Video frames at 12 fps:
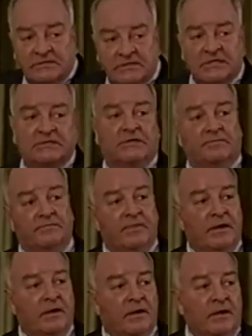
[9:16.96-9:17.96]
a
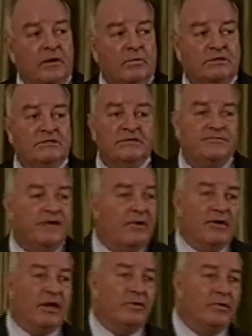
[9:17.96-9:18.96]
system which is
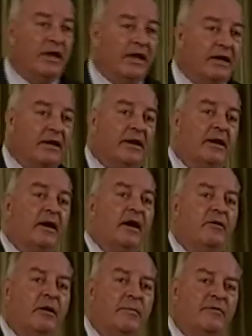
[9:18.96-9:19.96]
very unique and can
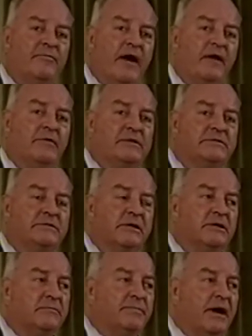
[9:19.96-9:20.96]
only be found in
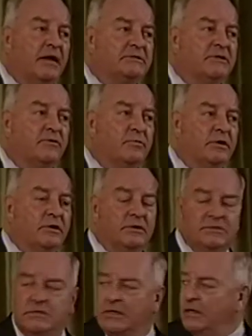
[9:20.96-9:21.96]
certain parts of the
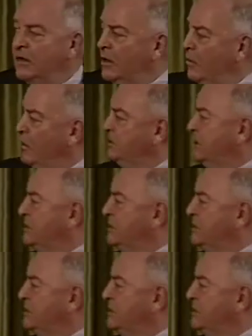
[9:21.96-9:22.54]
world, which